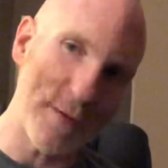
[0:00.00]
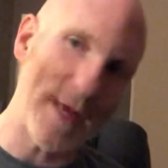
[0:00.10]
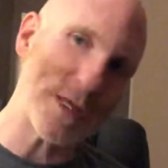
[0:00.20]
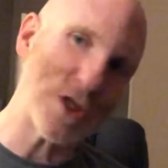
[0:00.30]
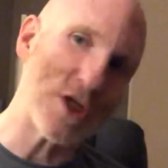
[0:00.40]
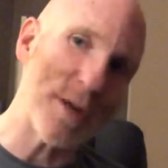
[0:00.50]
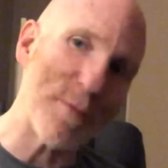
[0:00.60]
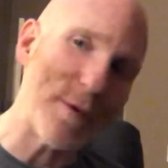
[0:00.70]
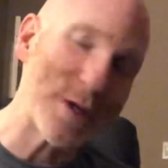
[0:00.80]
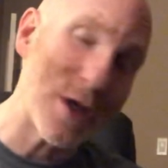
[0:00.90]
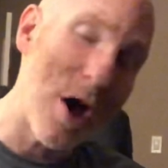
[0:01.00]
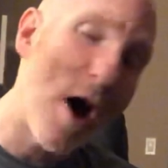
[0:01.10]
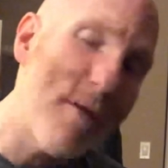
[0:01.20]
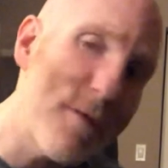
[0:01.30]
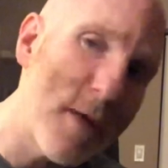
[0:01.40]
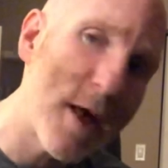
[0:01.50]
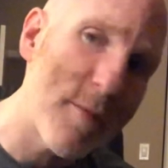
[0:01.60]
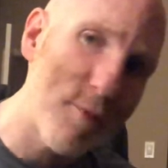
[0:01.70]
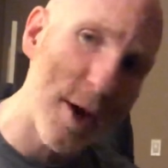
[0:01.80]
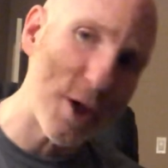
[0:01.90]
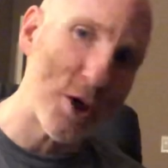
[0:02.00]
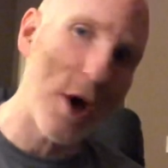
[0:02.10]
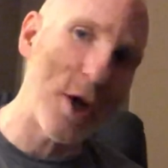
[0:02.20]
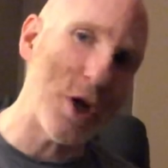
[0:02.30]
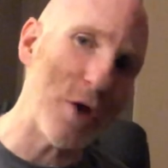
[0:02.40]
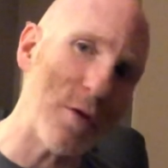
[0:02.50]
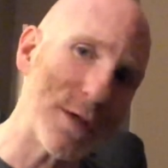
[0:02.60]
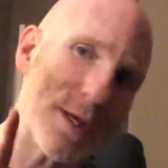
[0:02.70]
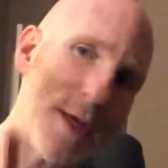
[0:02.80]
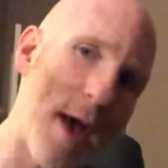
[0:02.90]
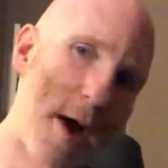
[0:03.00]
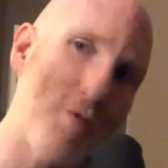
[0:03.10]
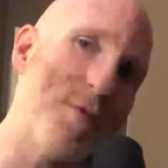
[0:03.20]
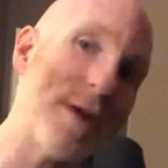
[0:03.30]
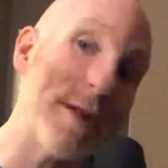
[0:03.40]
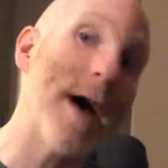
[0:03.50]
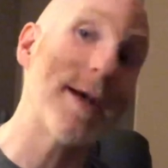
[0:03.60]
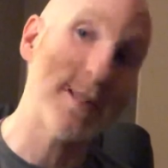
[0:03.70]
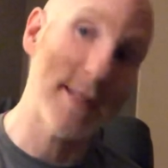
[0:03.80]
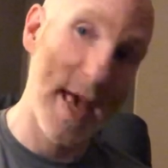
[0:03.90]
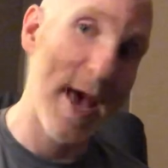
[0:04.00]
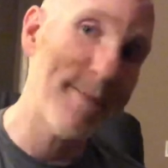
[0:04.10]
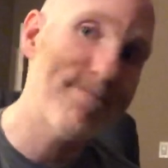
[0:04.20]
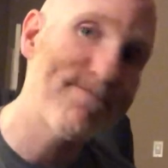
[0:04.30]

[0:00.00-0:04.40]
relationship, there's an awful lot of pressure on you to not realize that.